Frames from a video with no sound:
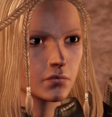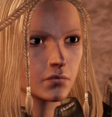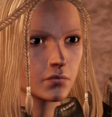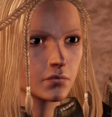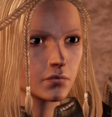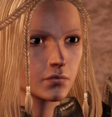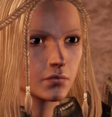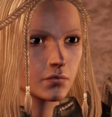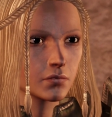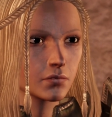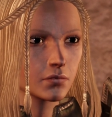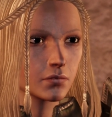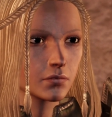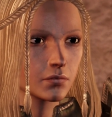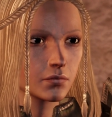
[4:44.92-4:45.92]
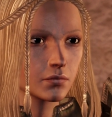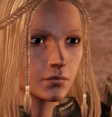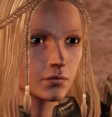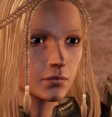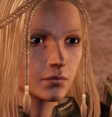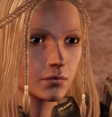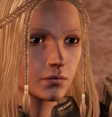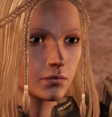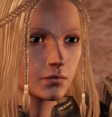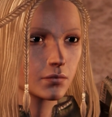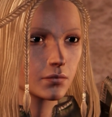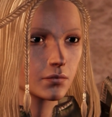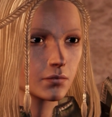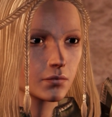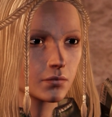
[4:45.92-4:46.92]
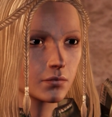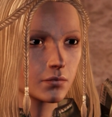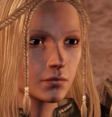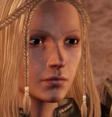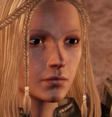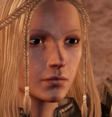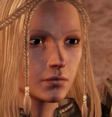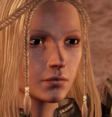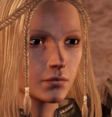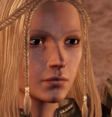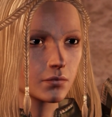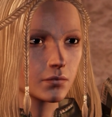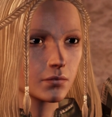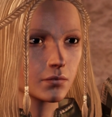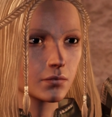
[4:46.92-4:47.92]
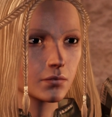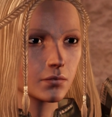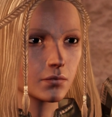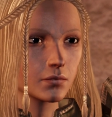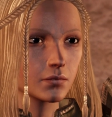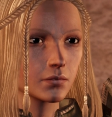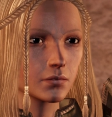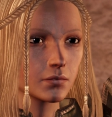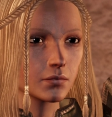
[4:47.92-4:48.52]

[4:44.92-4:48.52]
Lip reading: Nothing is said.